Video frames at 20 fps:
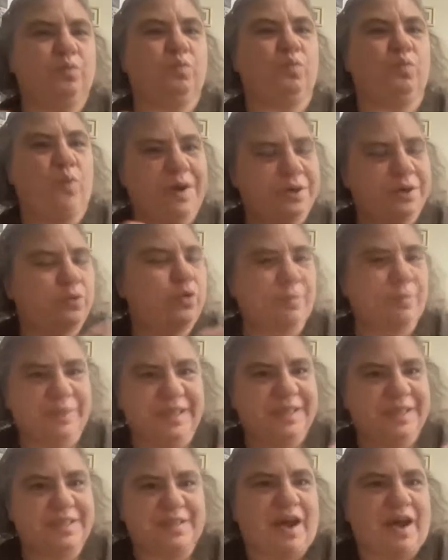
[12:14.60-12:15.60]
normally
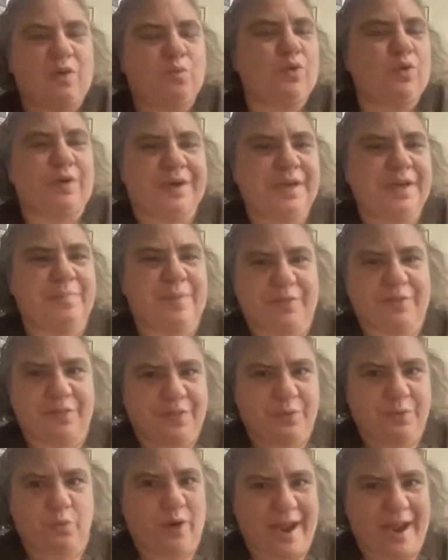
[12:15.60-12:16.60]
does not worry about
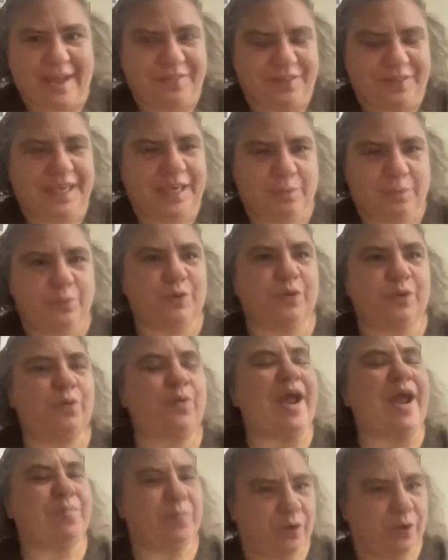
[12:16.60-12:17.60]
the Hebrew
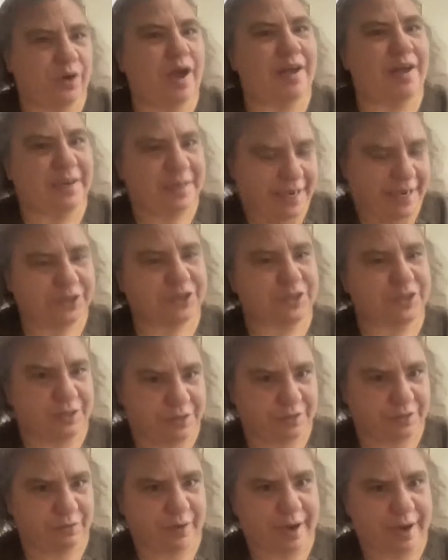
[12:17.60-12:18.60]
grammar
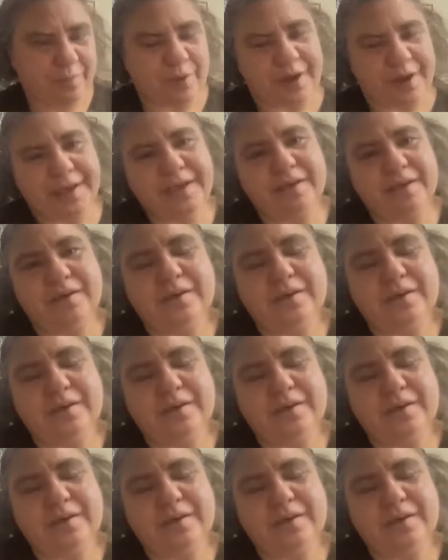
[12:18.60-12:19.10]
connotations of rabbi.